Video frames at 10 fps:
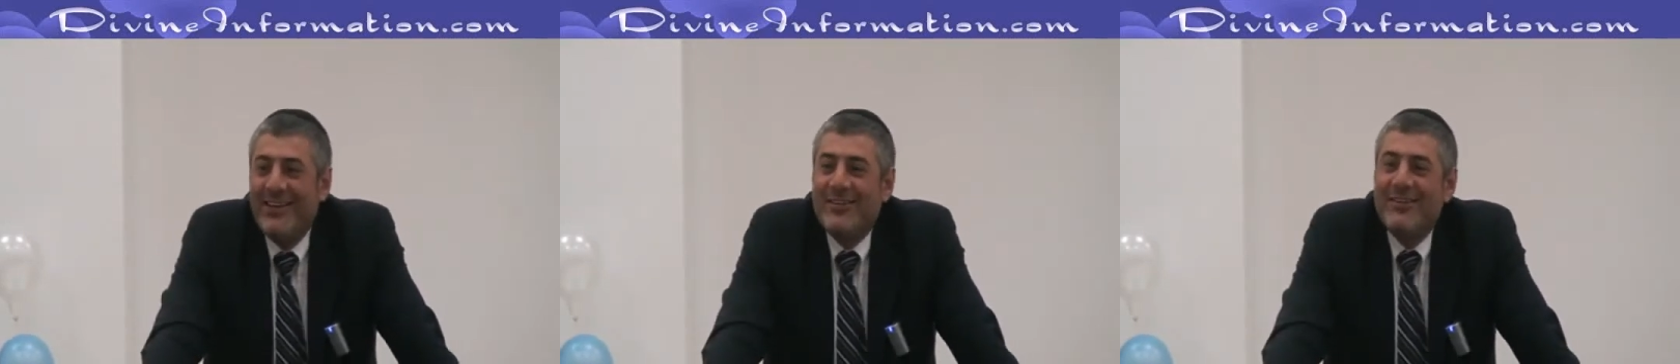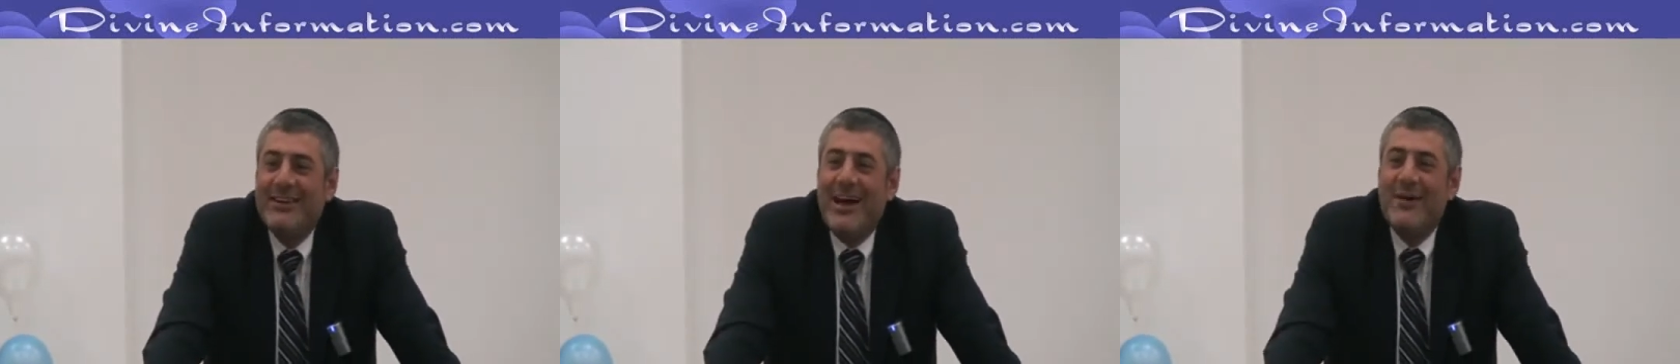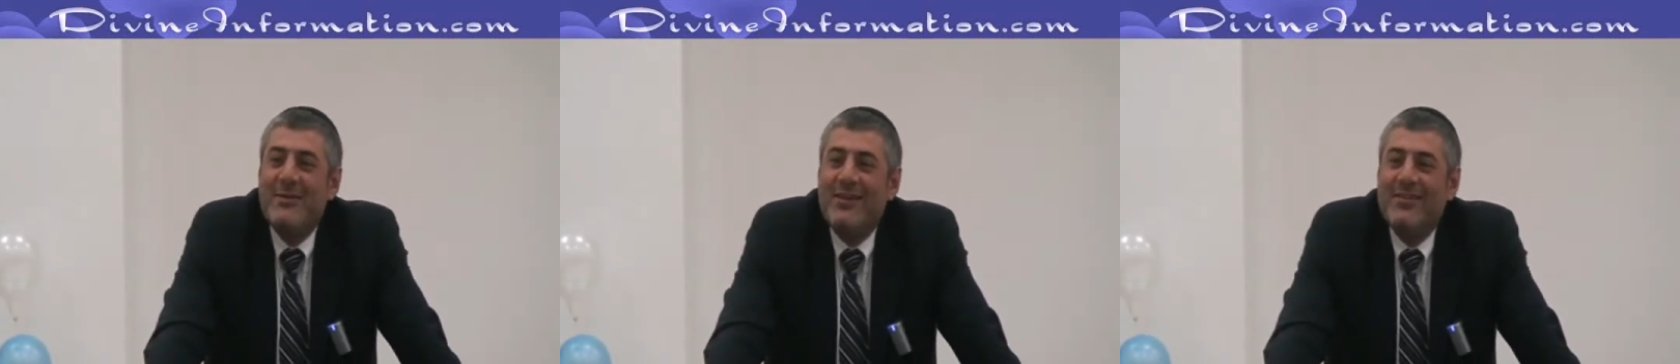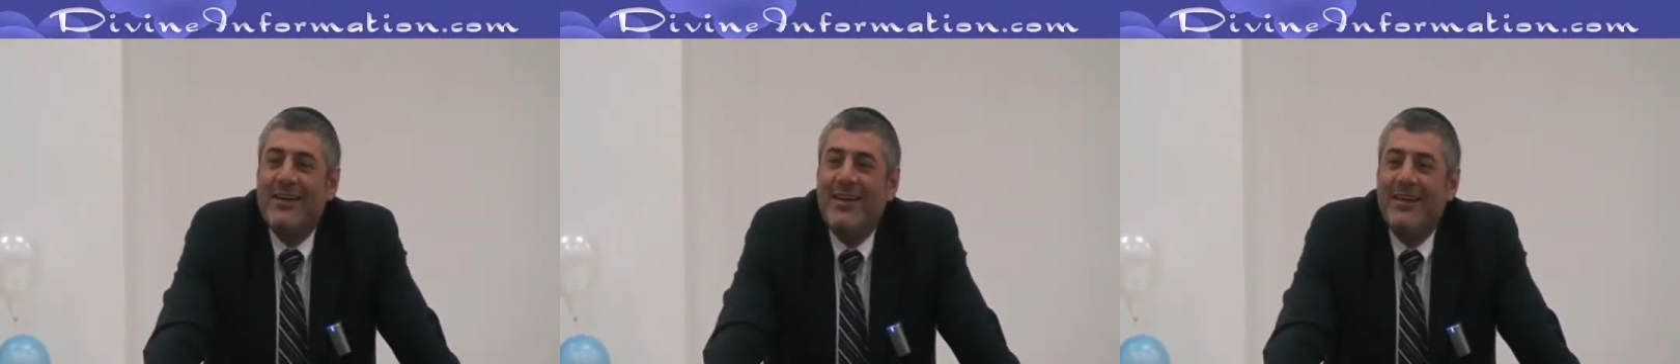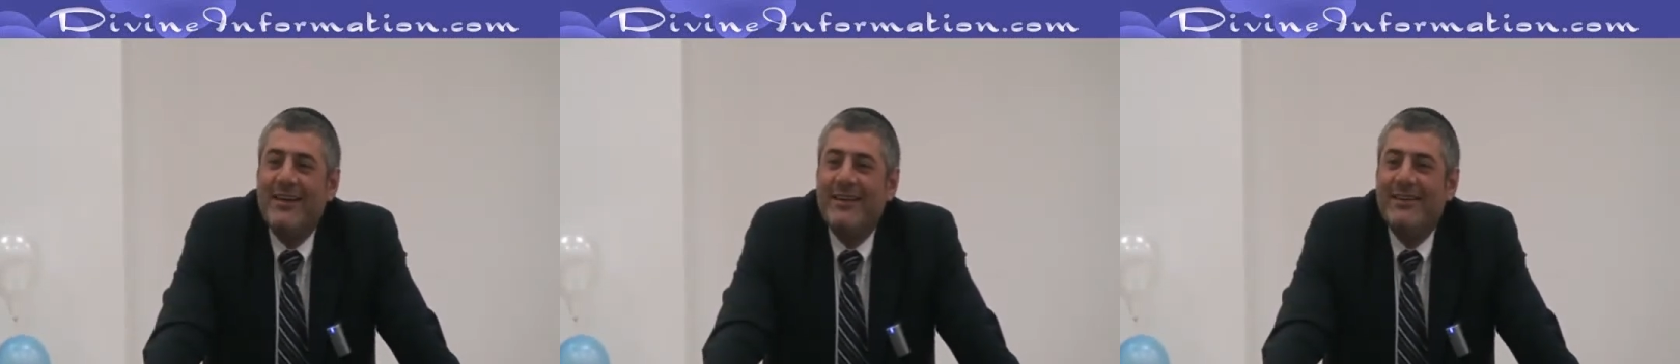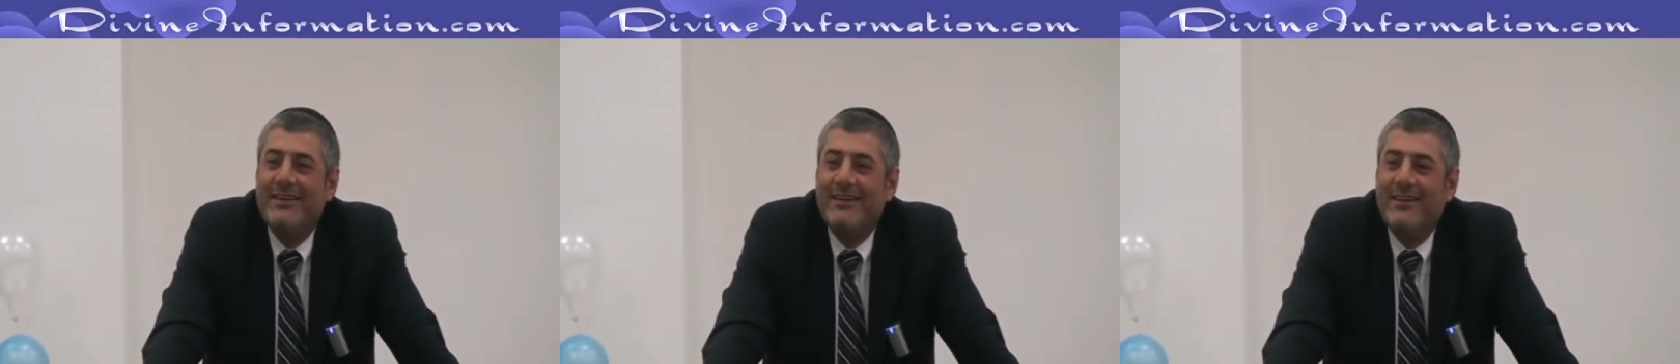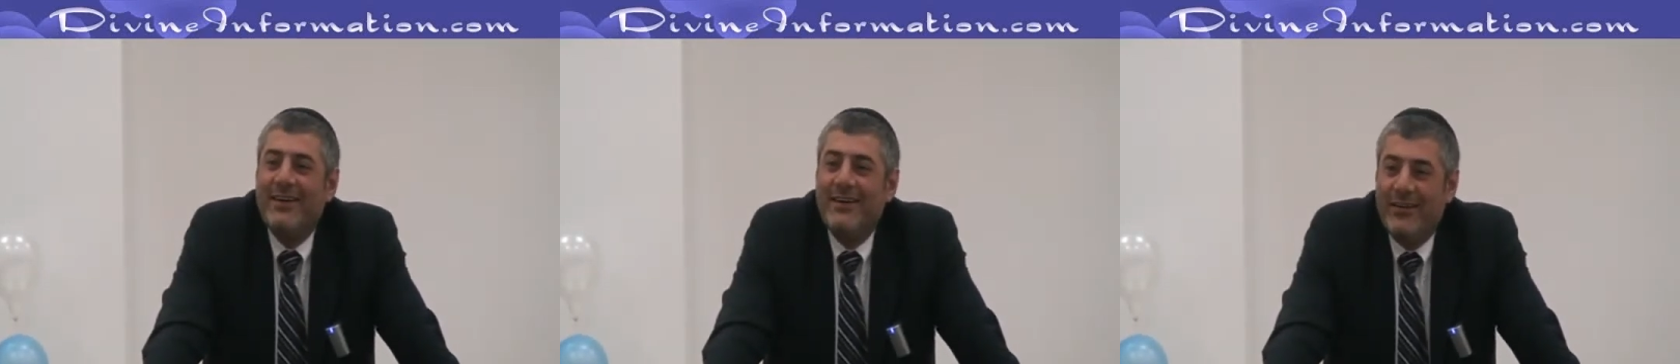So the rabbi say,
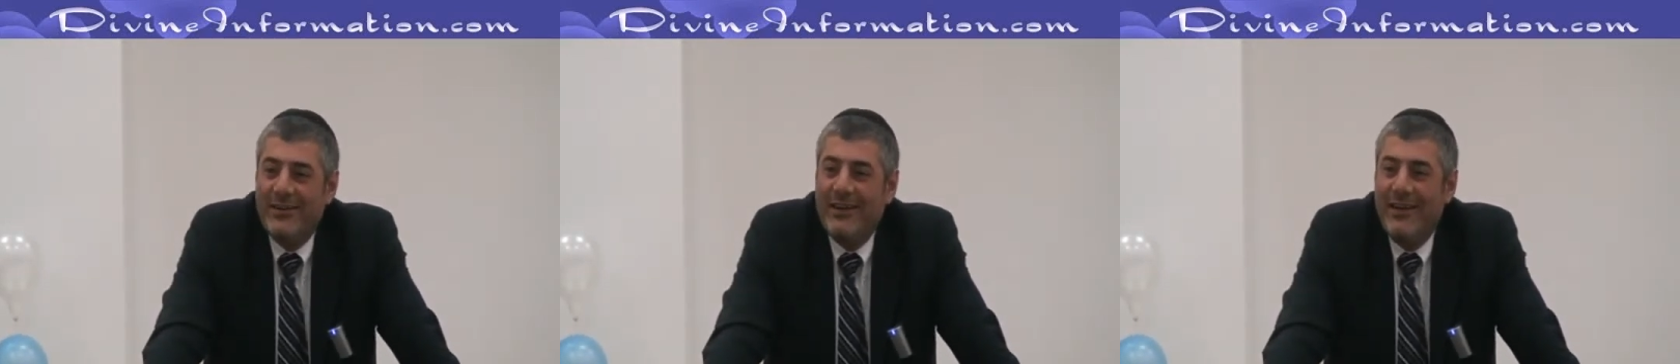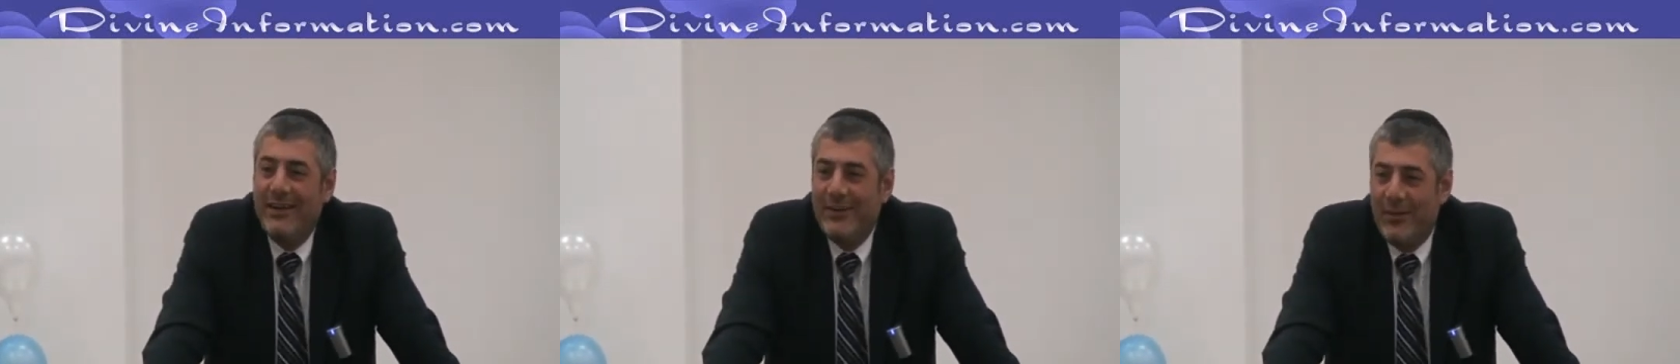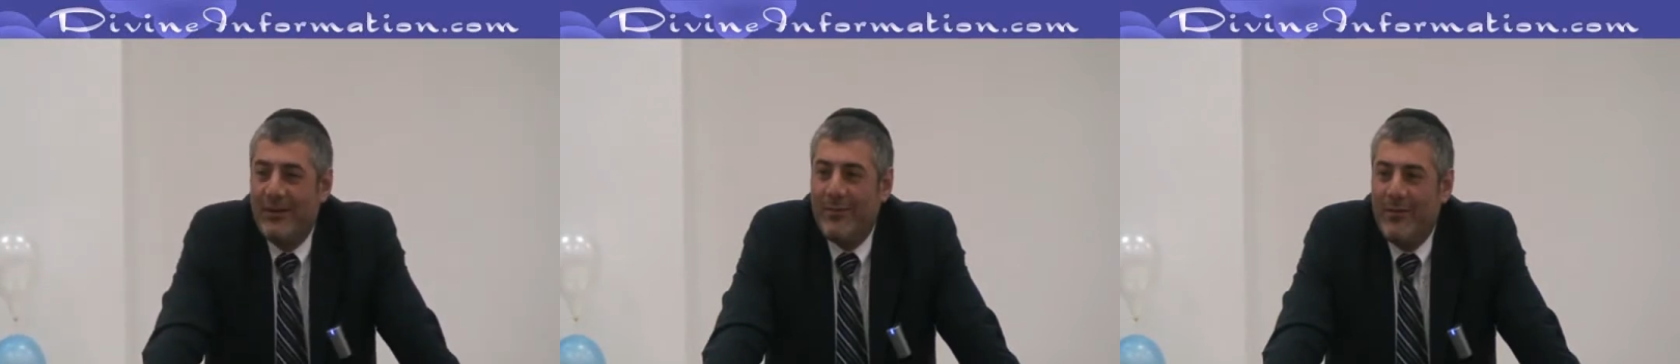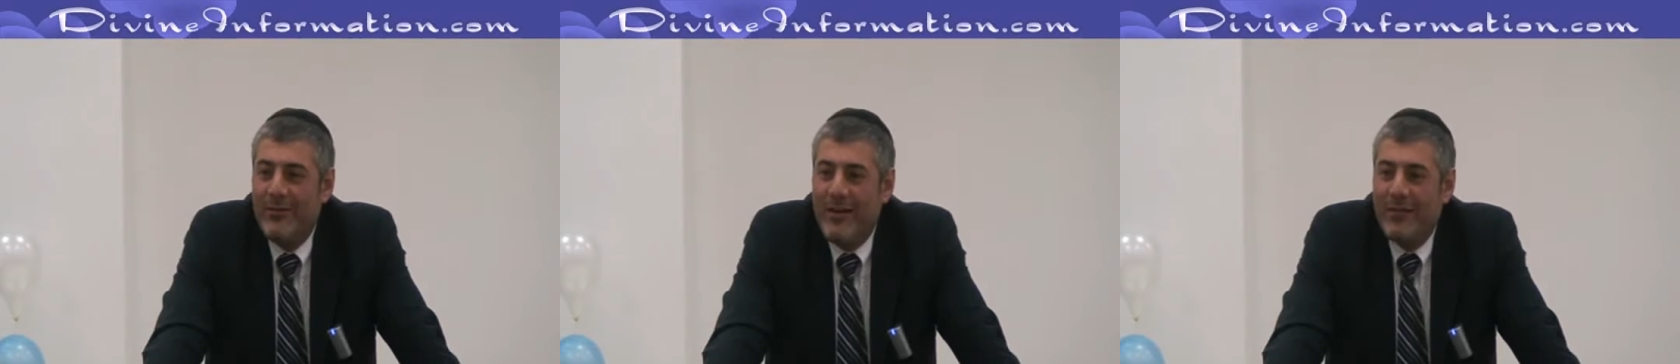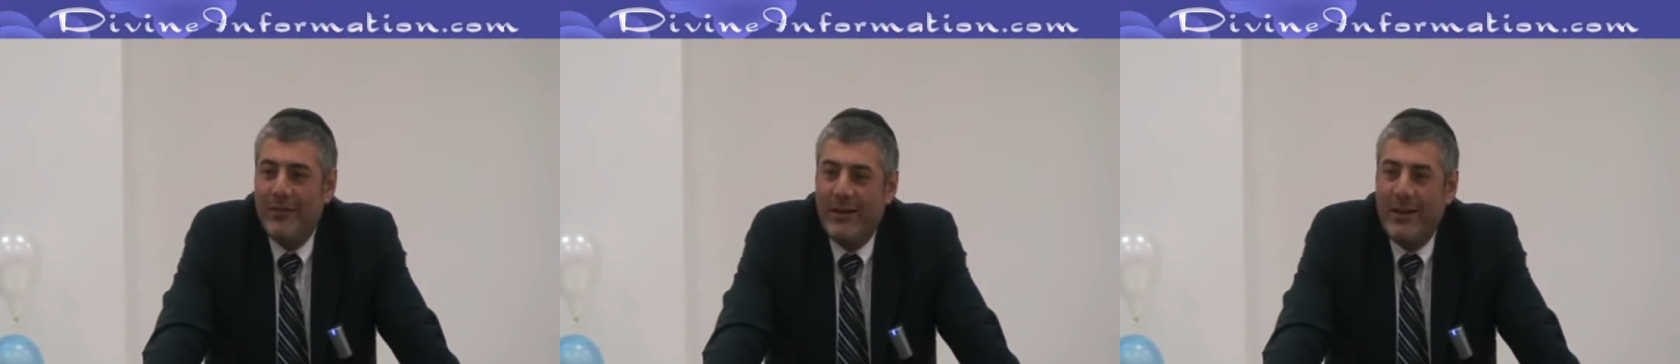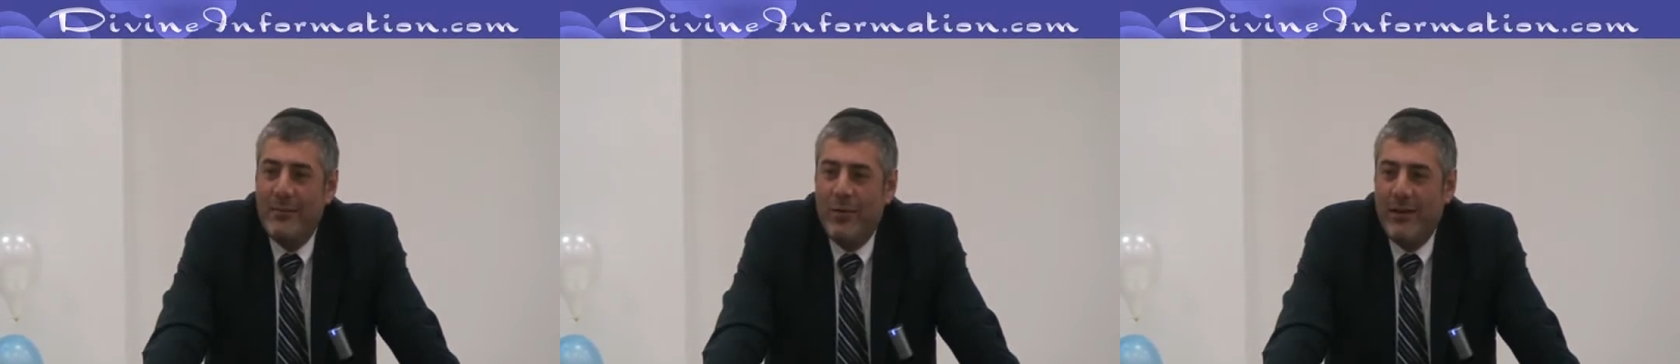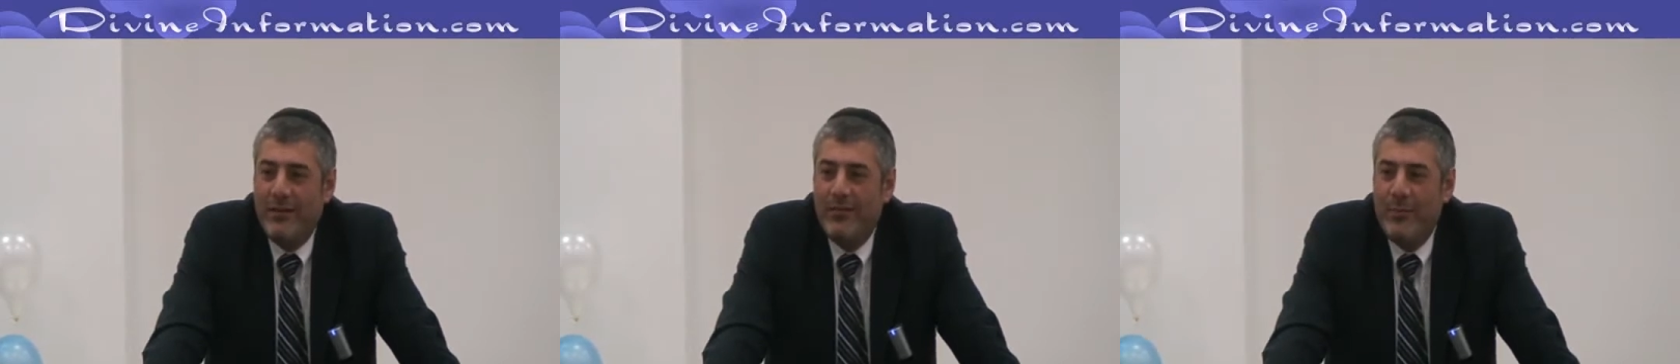oh yeah, you want mezuzah for the
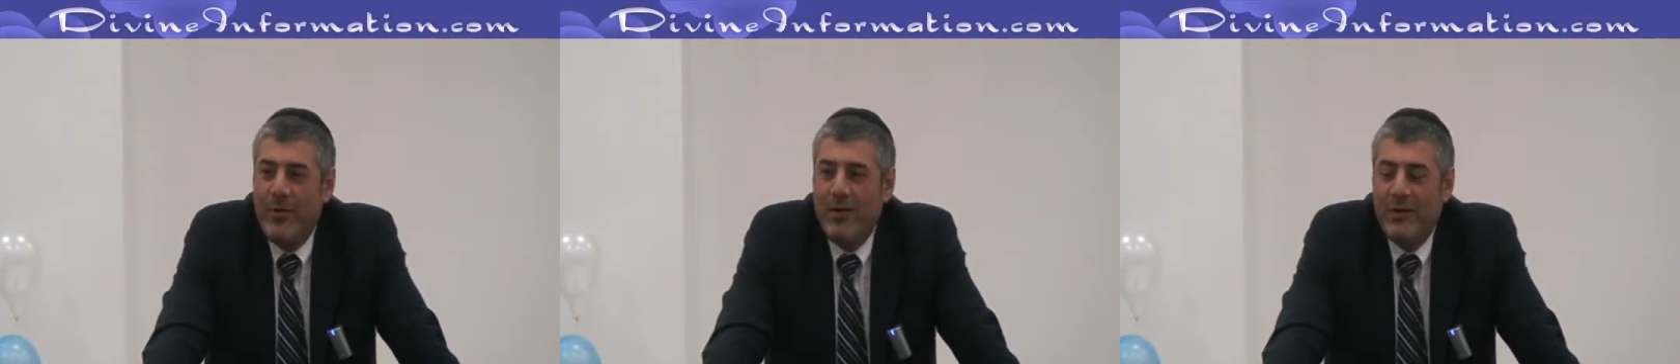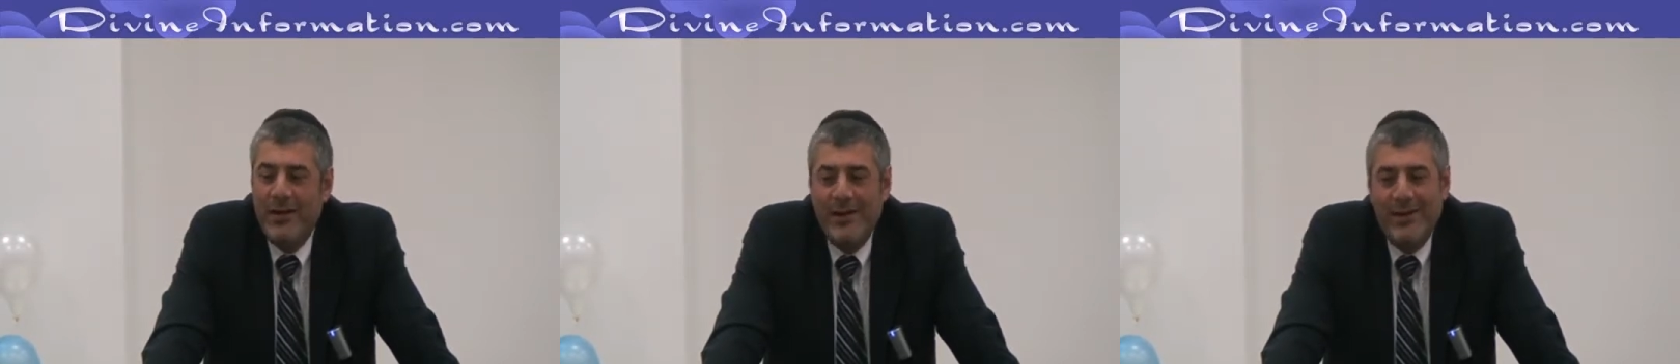Lamborghini Sport?